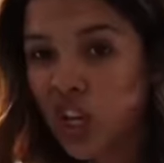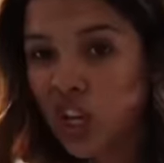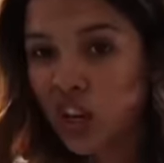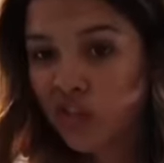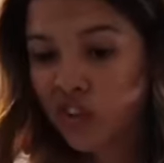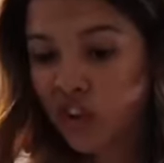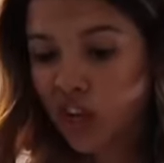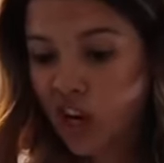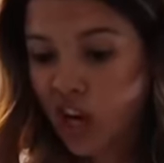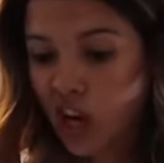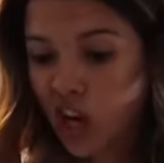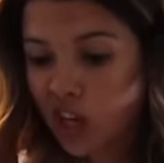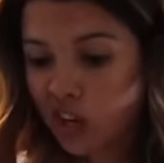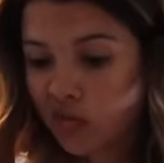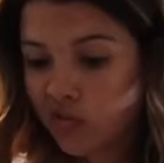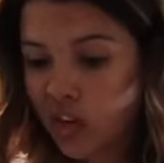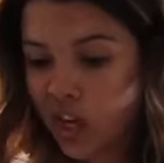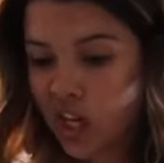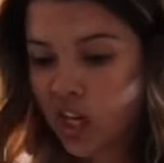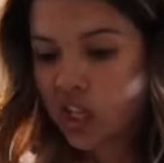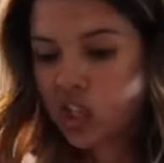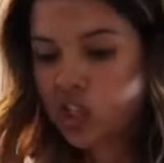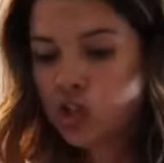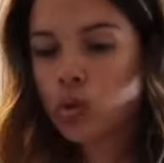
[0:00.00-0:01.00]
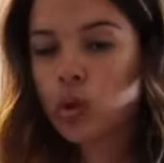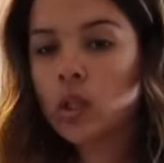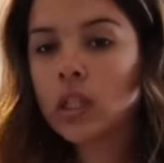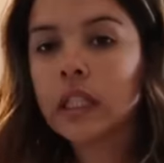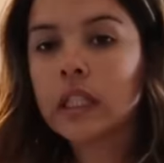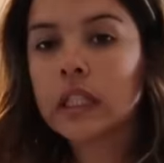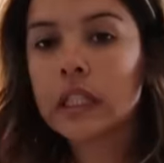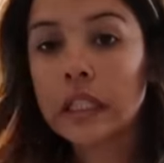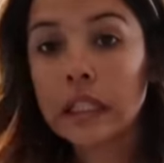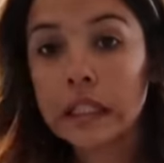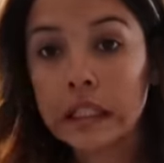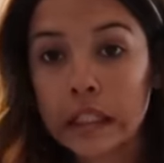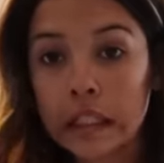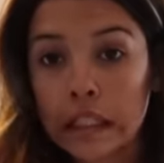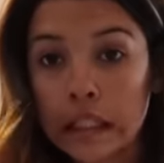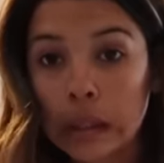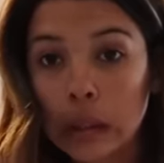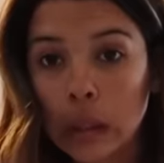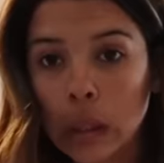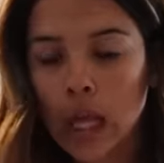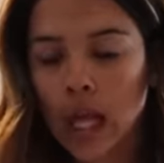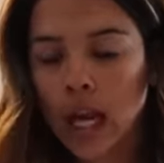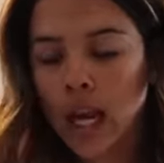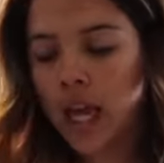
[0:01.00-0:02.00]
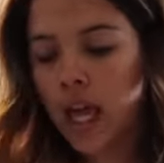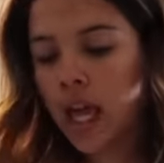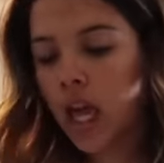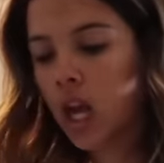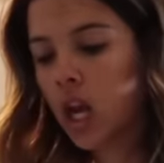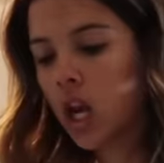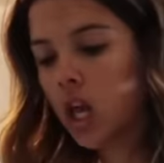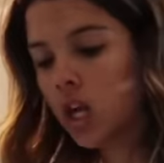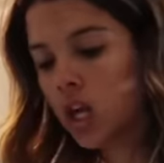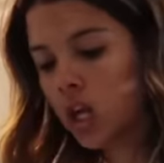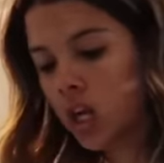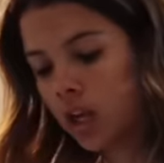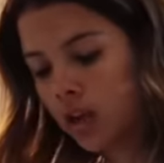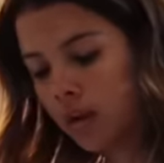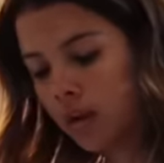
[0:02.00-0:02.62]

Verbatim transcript: we gotta figure out how to make it so it doesn't do that again.